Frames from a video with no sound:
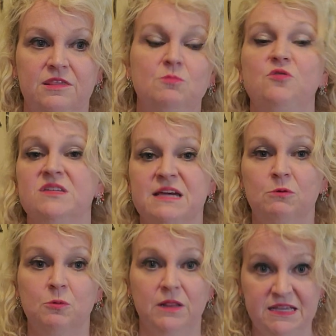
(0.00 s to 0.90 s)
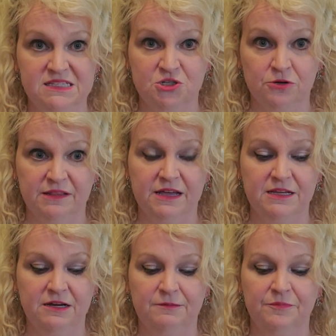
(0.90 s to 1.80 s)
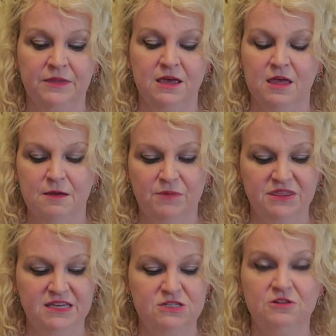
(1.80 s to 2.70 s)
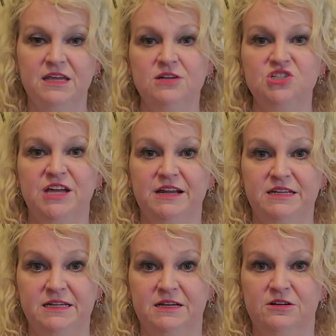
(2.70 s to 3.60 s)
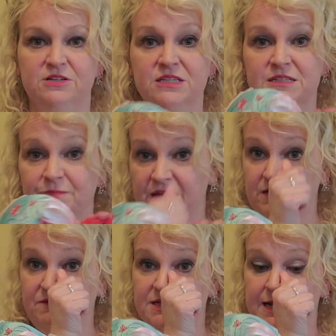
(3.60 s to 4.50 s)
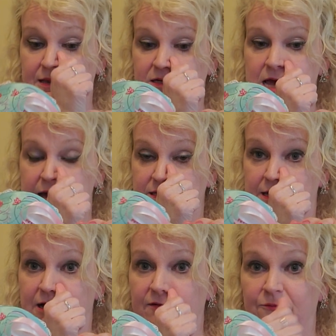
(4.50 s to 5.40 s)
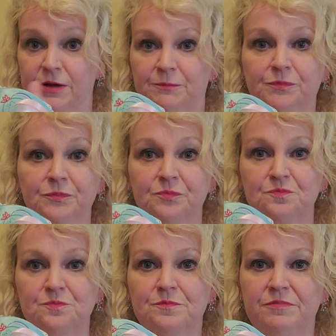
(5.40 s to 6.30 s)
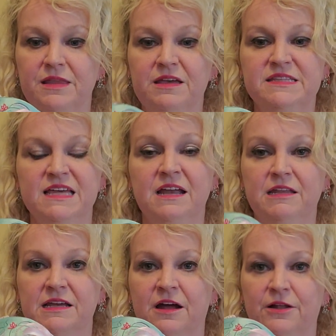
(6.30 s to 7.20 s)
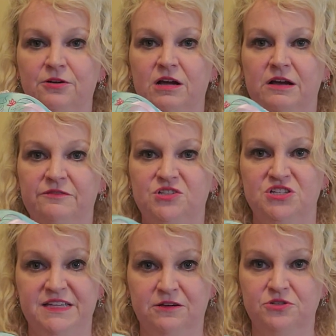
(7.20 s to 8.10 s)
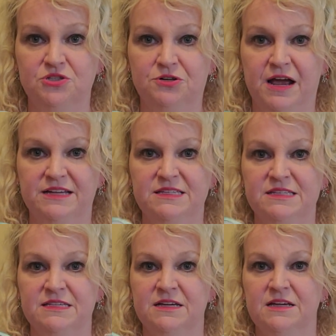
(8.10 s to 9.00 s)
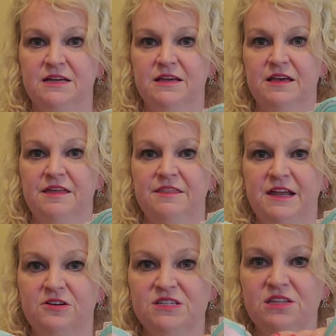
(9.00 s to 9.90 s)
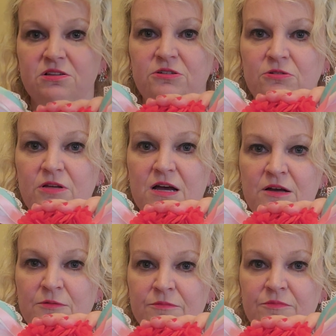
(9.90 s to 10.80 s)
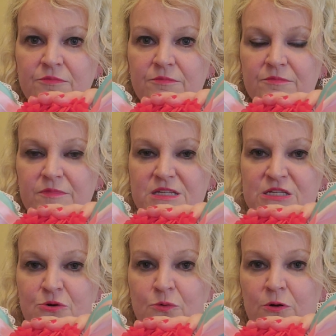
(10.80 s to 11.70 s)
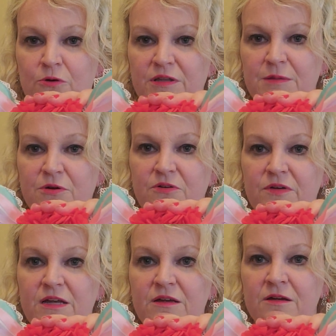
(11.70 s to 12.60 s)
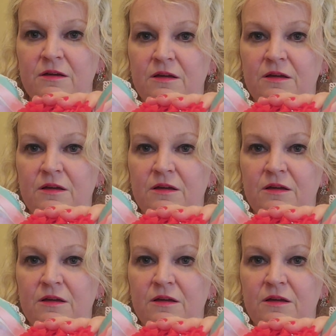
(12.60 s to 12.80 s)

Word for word: the movies that were released during that year. But these are the enchanted ears. I am not even taking the tags off, but it's kind of the color of Giselle's dress. And there's the little um, squirrel in the movie